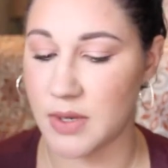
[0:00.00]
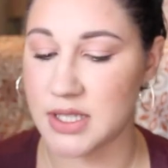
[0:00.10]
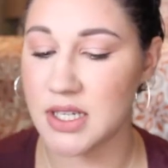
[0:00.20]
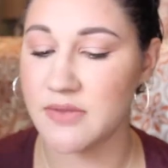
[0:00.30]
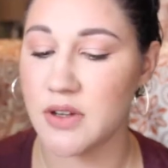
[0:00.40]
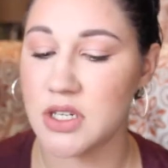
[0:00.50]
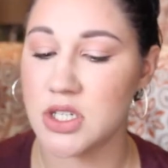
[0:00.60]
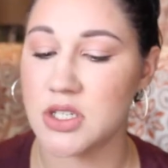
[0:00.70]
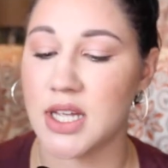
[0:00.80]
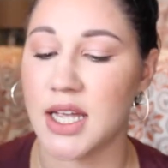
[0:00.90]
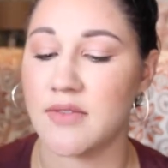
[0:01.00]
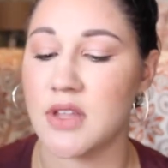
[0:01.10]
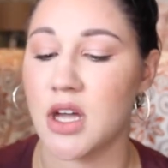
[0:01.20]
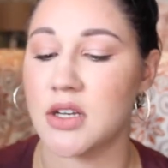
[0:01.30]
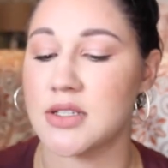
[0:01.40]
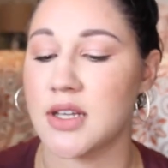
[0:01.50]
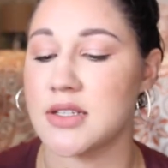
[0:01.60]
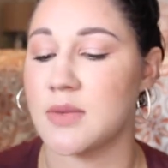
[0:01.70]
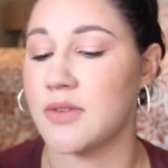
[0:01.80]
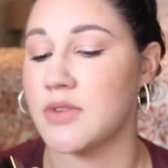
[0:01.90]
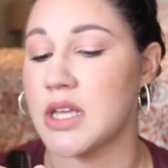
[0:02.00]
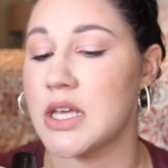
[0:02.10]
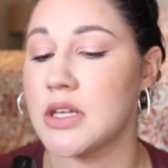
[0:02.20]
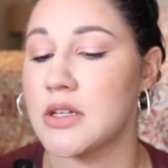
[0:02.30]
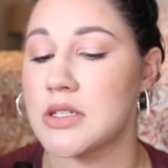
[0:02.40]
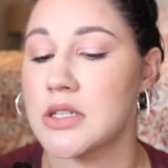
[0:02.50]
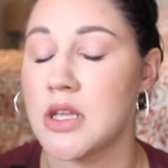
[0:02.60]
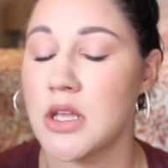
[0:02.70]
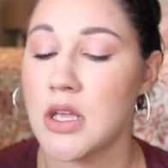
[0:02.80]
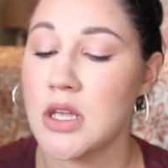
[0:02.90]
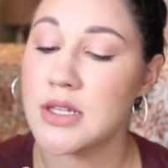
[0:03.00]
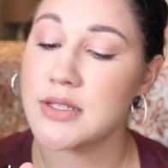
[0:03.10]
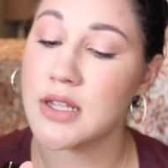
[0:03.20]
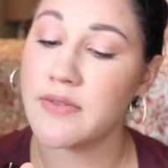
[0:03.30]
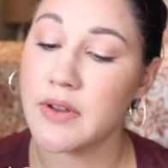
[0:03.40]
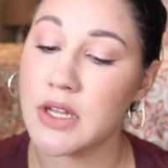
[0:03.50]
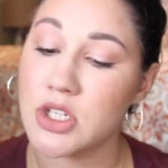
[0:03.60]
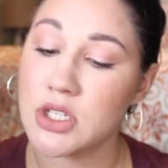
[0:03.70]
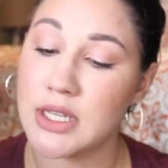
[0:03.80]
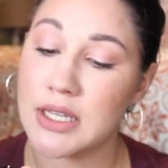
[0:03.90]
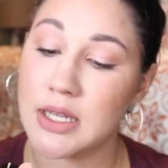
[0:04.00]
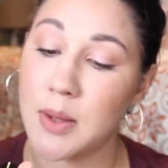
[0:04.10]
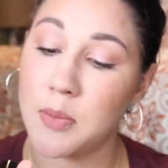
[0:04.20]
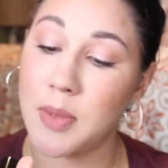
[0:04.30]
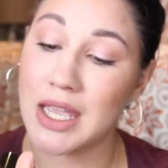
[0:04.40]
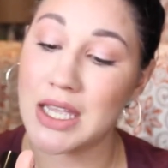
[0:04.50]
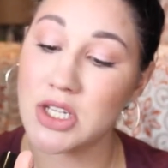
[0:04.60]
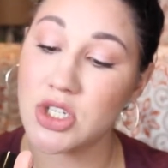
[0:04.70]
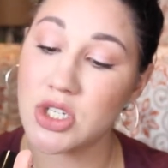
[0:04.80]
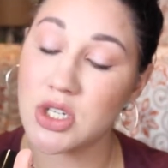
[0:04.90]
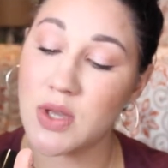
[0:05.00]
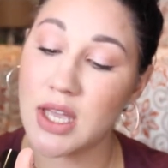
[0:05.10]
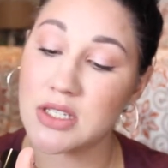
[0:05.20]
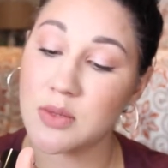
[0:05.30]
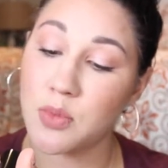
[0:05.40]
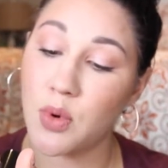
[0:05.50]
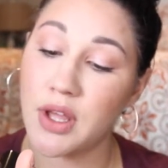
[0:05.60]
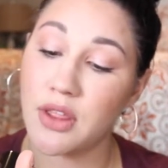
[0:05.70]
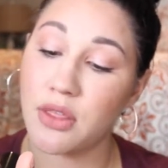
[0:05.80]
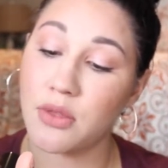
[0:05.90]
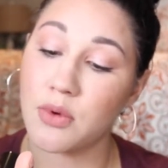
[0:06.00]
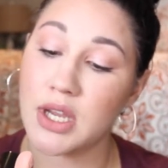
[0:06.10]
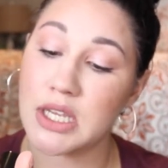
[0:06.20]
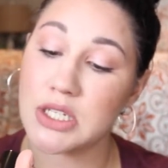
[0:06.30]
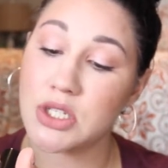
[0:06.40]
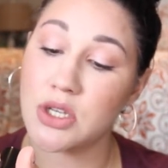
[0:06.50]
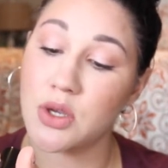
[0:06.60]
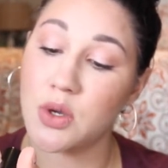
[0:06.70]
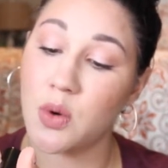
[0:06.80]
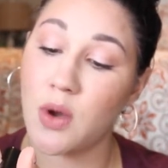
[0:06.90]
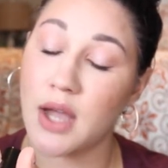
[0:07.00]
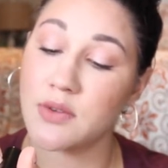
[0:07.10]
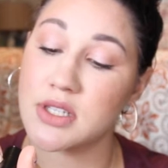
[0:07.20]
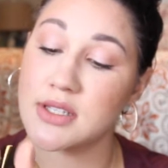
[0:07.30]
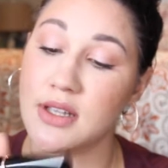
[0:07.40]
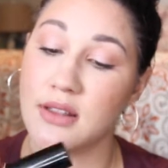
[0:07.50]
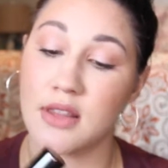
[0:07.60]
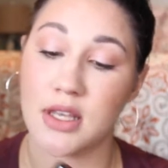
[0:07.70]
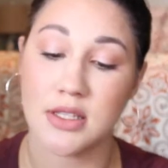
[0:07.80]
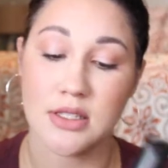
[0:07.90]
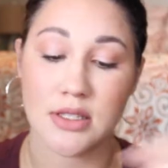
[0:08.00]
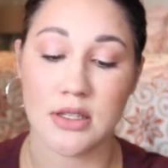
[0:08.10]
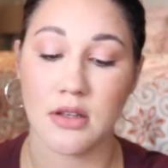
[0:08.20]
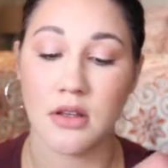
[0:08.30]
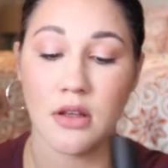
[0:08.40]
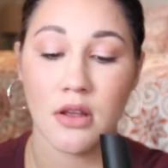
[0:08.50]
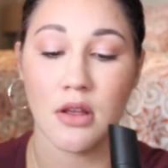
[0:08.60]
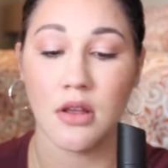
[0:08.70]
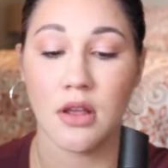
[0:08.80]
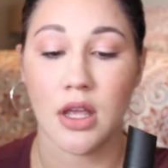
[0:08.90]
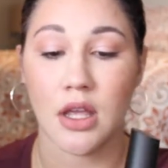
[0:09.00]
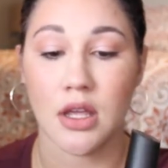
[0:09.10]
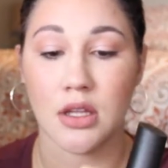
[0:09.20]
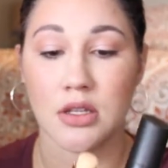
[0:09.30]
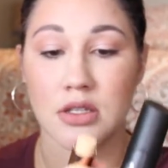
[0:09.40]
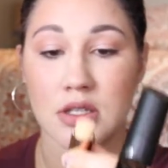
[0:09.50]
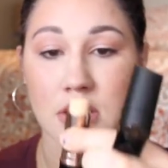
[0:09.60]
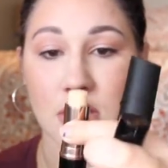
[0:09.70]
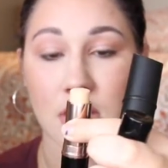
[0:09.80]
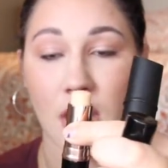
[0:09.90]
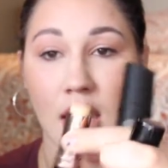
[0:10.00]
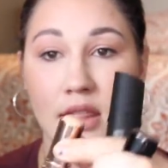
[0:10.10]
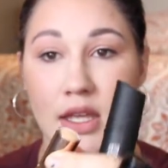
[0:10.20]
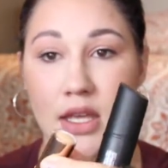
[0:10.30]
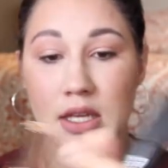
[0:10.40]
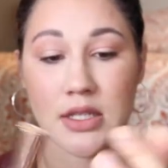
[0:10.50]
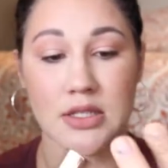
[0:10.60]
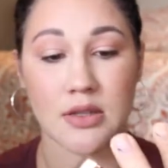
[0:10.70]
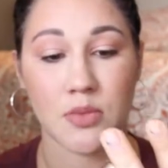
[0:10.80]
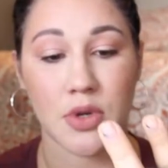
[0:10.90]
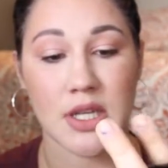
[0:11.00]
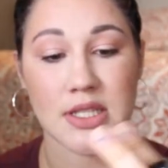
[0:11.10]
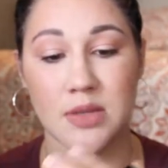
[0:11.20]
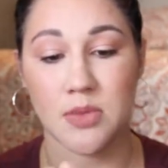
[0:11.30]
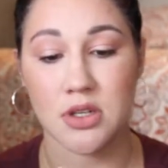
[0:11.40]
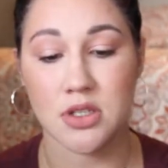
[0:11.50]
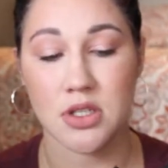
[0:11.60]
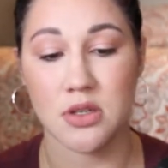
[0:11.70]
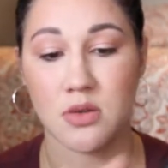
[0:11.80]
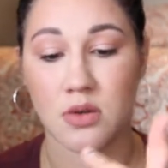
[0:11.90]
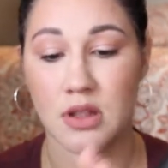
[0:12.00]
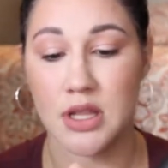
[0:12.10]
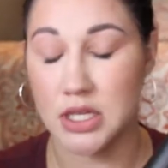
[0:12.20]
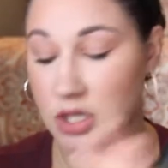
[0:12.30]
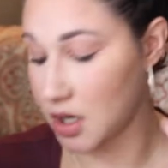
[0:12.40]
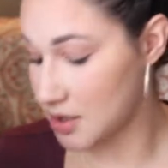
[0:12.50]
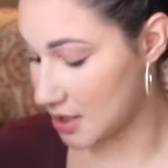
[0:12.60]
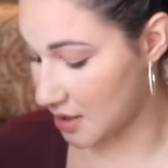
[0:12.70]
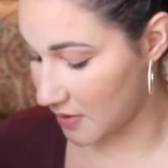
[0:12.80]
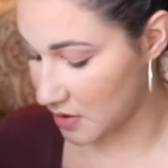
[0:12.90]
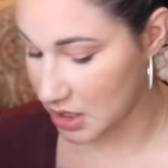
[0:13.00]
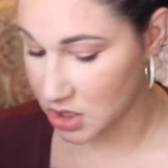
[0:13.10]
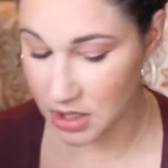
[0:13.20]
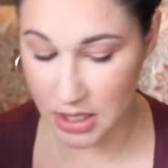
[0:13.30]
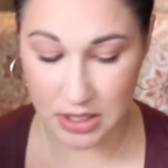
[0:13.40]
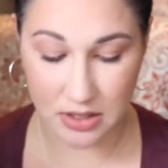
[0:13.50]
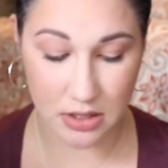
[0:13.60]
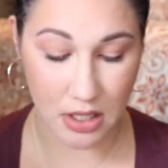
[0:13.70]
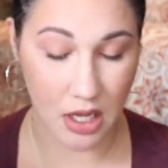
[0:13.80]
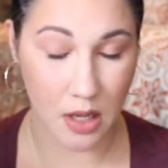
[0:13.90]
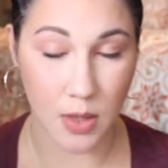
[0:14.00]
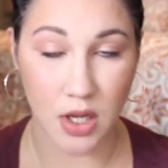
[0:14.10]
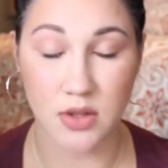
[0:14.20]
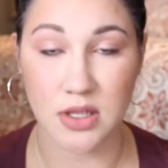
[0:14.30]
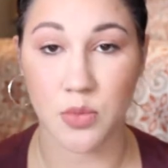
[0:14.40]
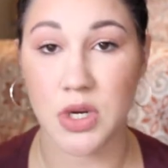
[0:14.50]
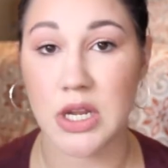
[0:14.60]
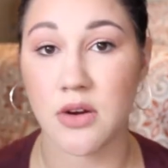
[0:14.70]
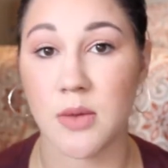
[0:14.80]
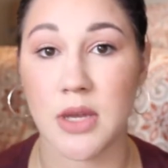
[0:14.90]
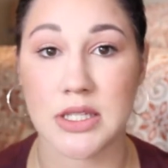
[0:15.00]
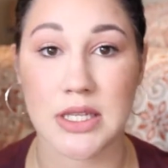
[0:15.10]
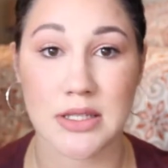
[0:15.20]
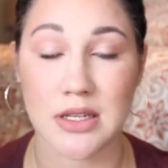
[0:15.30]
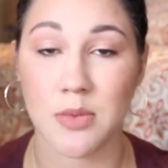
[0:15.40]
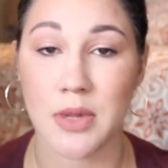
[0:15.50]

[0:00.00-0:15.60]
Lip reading: of my stick foundations. I have the Anastasia Beverly Hills stick foundation in beige. You get 0.32 ounces in this, and I think it's pretty similar to the Tarte Stick foundation. It's it goes on pretty creamy, it's easy to